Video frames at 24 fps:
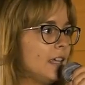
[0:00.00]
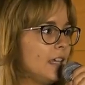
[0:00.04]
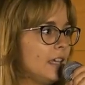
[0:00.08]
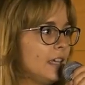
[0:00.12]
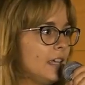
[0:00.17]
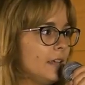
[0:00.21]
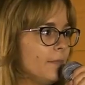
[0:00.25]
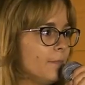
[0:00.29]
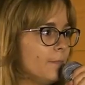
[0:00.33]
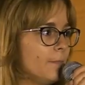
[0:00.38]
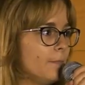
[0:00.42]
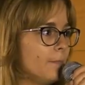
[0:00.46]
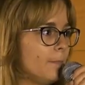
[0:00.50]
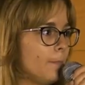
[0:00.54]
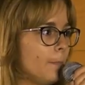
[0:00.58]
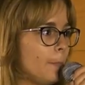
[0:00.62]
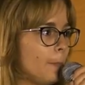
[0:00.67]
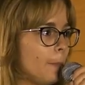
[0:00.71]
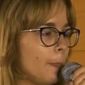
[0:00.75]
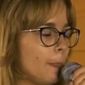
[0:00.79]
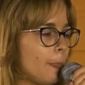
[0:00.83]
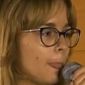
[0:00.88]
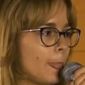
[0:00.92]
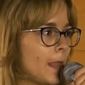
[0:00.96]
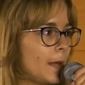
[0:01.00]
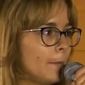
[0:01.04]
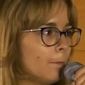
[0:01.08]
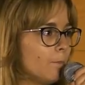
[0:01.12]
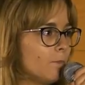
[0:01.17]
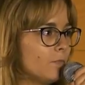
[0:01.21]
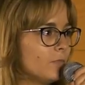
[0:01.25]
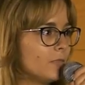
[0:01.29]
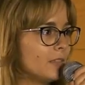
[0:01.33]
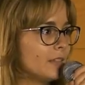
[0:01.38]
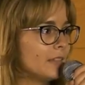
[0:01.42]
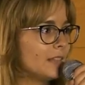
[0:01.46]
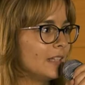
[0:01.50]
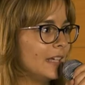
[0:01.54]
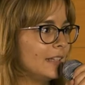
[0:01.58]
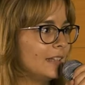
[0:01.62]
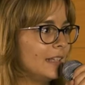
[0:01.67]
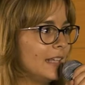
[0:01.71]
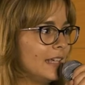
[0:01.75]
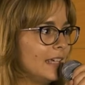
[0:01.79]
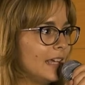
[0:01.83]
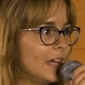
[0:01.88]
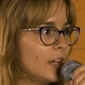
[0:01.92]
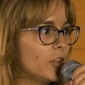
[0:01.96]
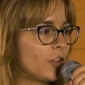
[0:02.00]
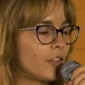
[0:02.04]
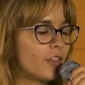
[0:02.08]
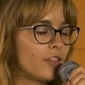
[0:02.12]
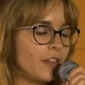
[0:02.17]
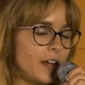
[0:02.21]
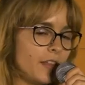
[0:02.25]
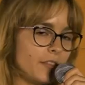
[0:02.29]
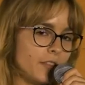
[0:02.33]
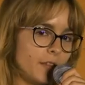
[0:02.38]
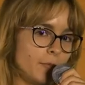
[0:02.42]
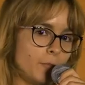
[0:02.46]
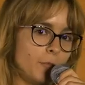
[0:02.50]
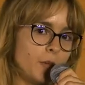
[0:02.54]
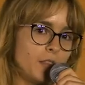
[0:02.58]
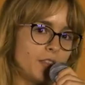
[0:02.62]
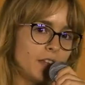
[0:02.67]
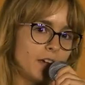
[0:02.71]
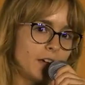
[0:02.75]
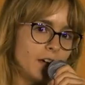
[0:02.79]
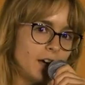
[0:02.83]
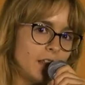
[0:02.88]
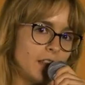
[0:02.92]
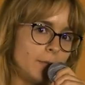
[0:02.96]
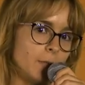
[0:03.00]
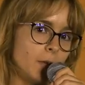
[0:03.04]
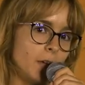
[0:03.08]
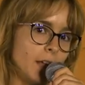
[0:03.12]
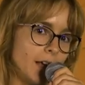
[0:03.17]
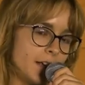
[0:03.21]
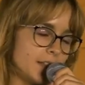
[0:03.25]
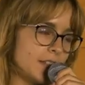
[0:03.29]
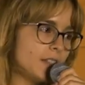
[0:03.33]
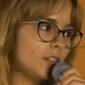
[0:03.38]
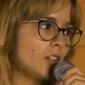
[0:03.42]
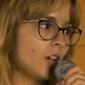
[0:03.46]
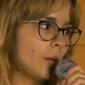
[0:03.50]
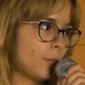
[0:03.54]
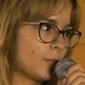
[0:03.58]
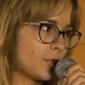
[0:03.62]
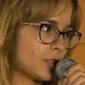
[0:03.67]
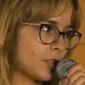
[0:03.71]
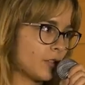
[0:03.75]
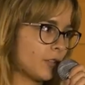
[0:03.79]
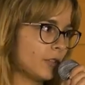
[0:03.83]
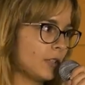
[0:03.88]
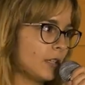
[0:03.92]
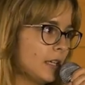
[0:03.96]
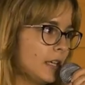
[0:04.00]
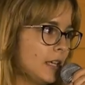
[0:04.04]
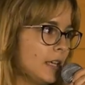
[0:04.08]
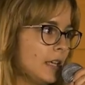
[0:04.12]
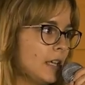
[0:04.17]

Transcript: they cannot threaten with a credible exit option.